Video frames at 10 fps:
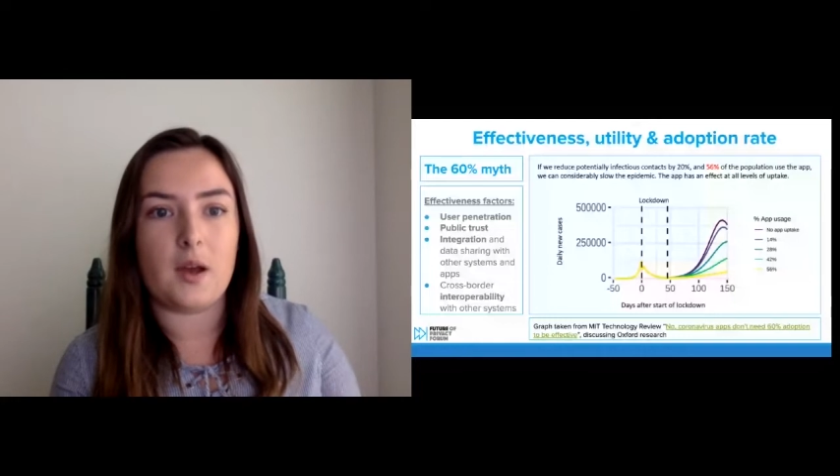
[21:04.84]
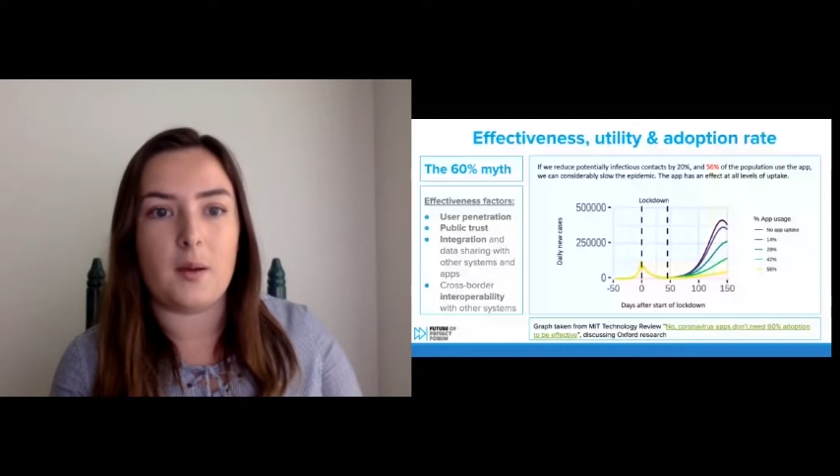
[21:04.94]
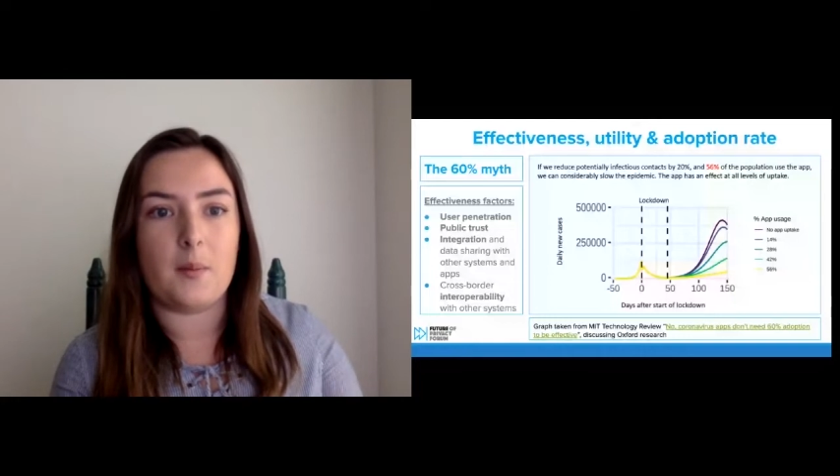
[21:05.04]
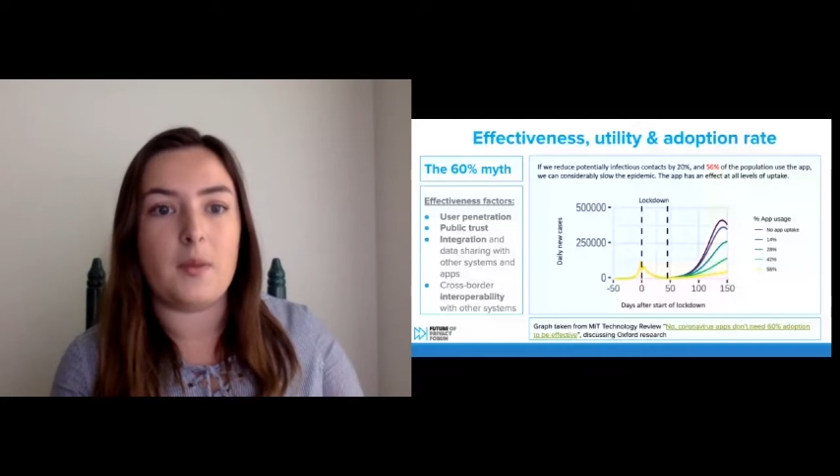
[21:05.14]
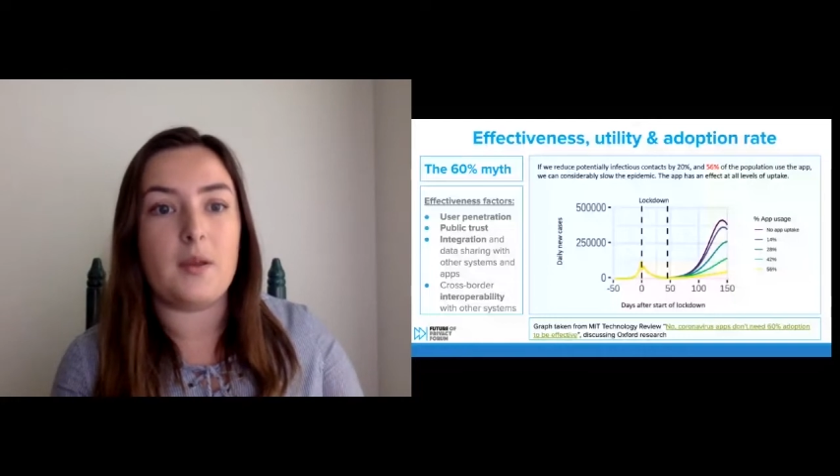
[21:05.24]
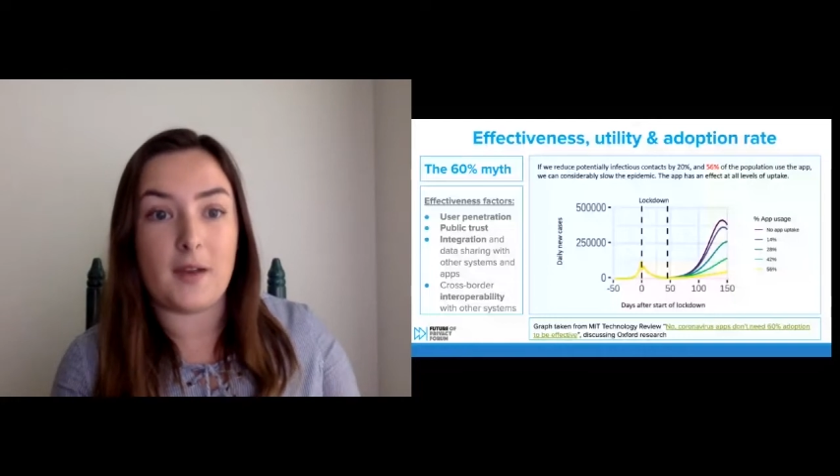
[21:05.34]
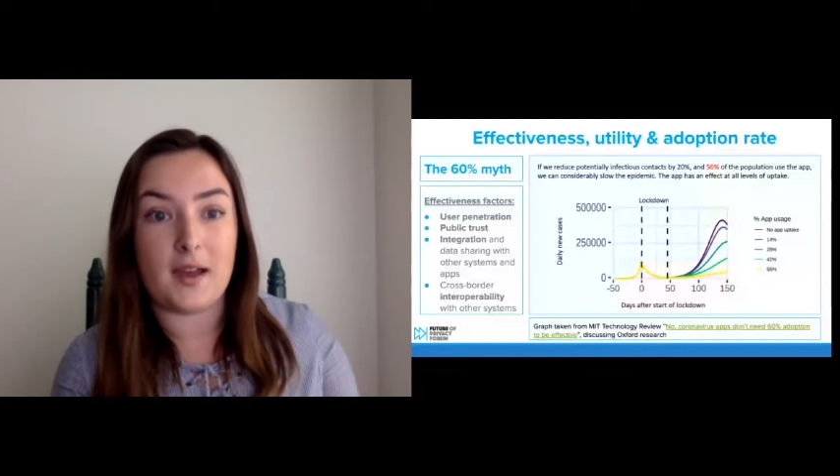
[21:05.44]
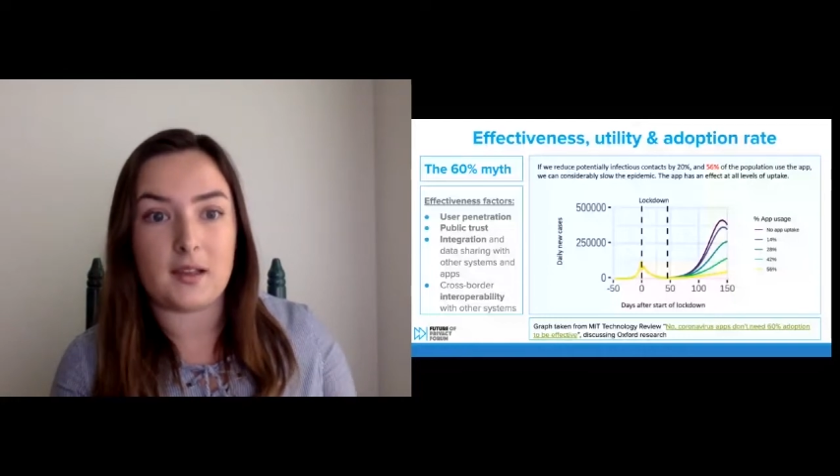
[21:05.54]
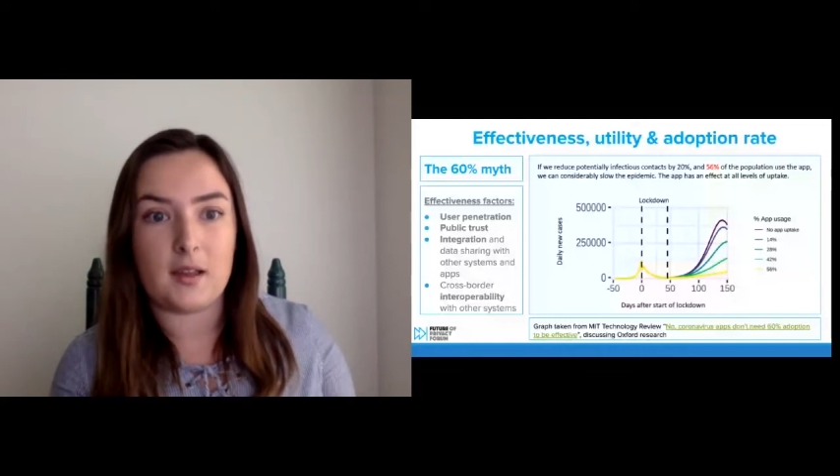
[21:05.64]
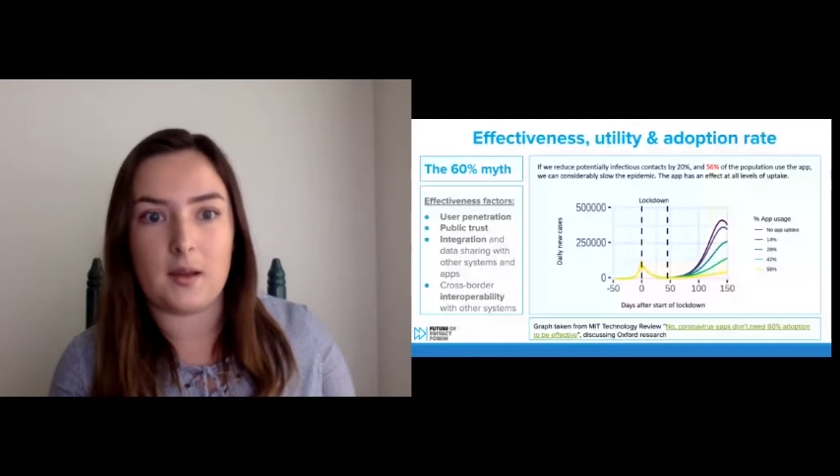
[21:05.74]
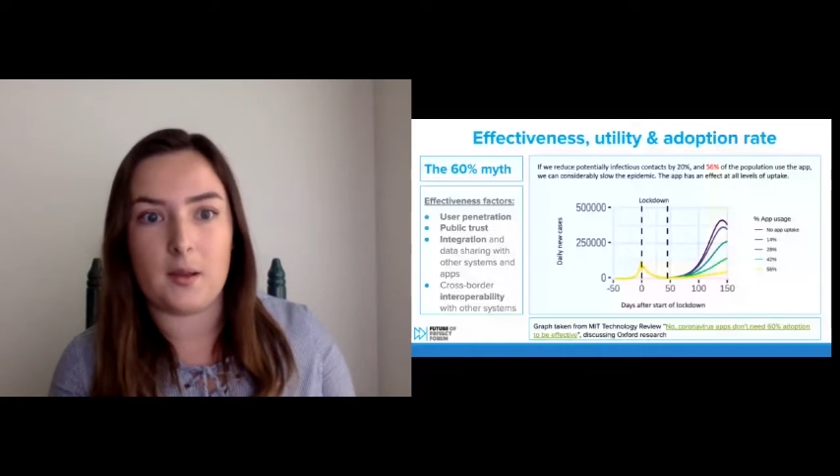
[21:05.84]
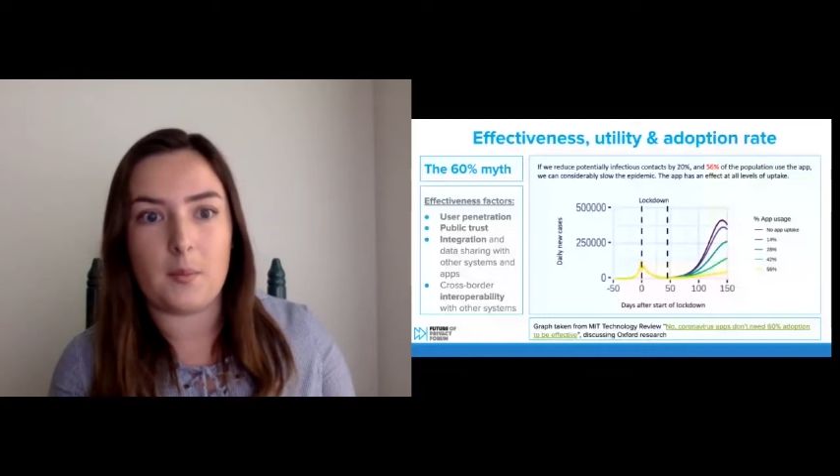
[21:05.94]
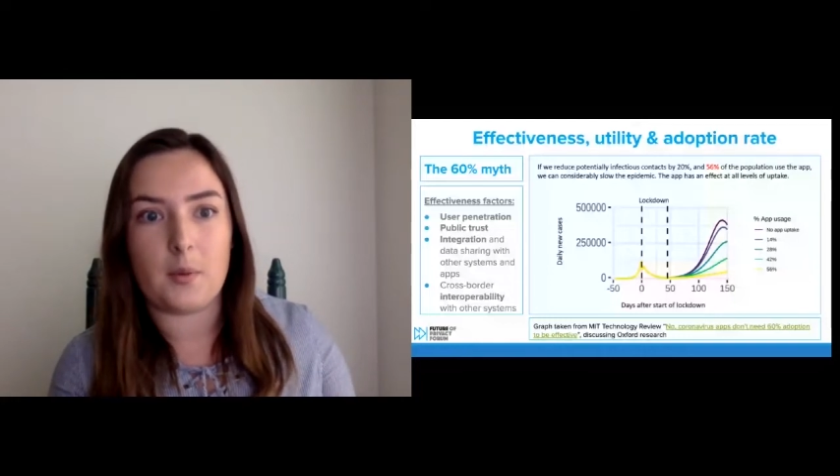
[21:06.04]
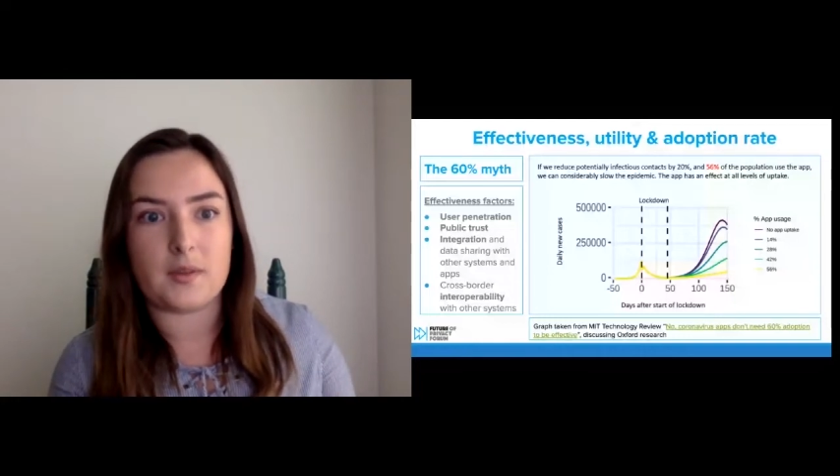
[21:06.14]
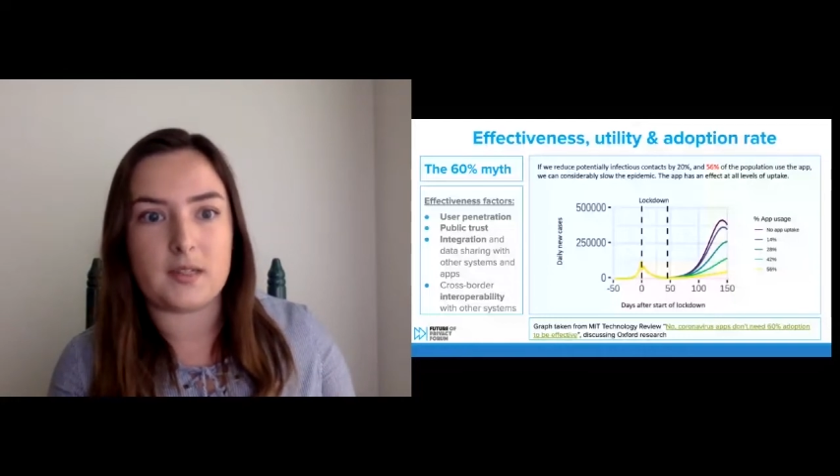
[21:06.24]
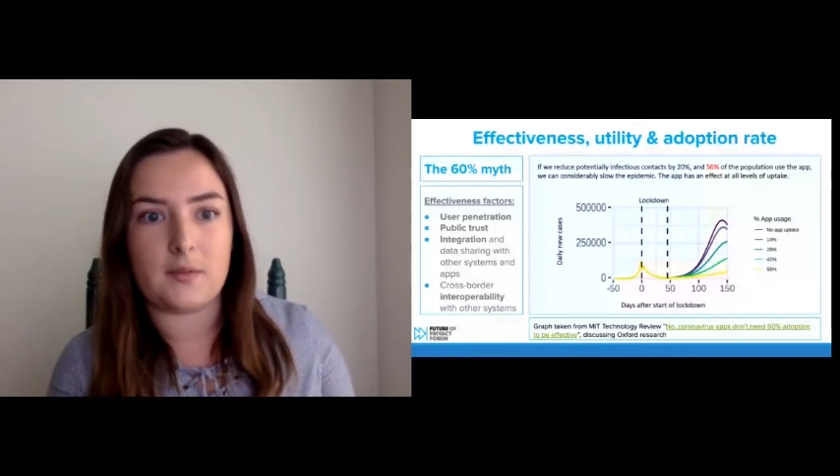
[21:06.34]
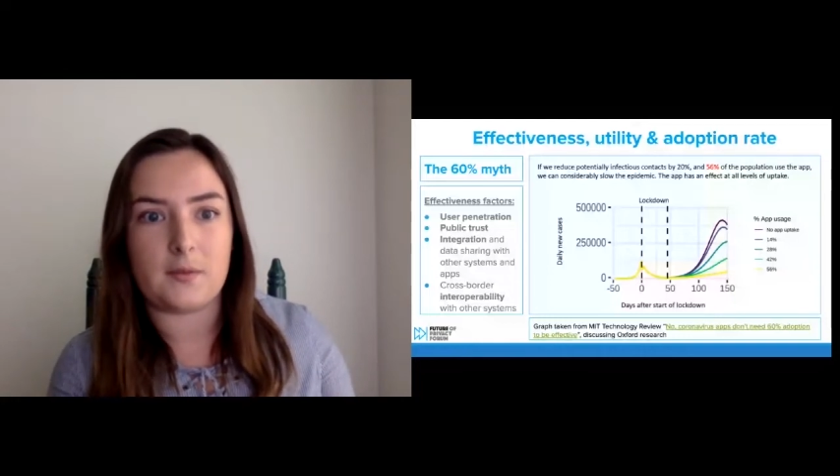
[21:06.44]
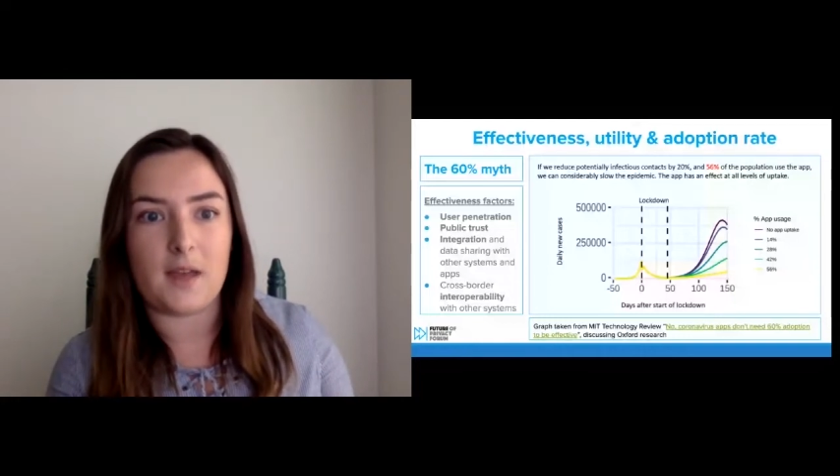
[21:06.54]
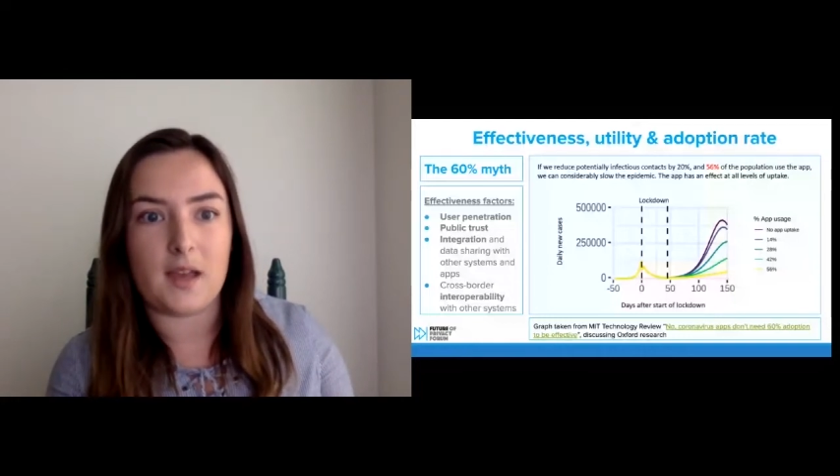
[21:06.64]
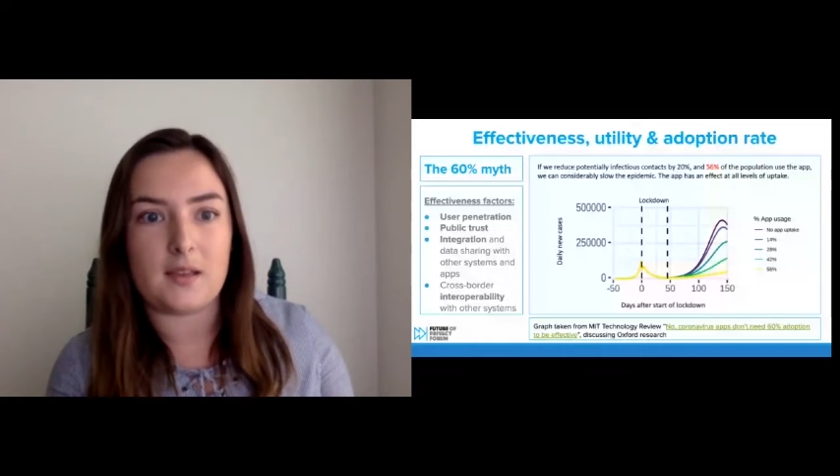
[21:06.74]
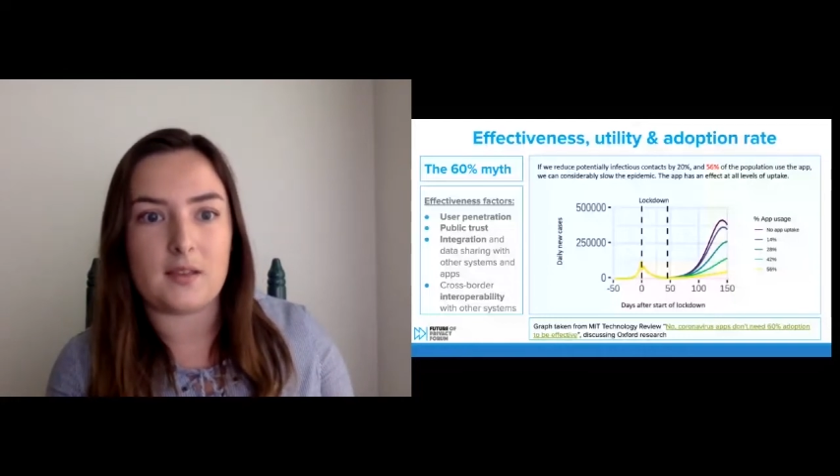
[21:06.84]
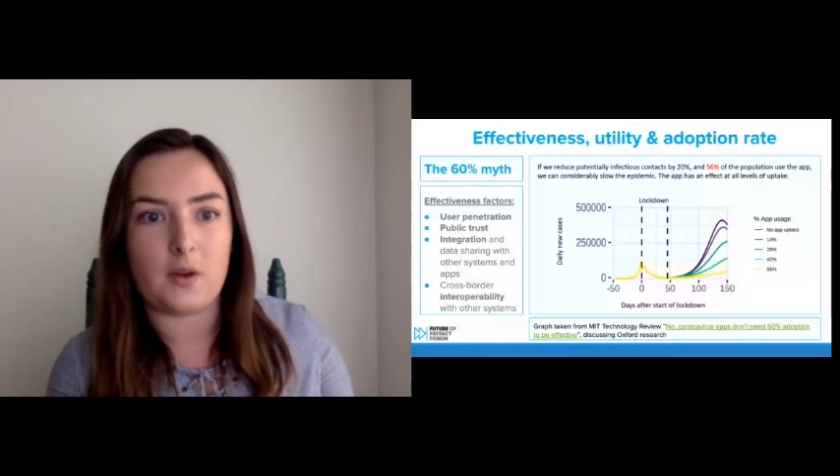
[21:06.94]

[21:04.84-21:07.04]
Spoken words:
positive effects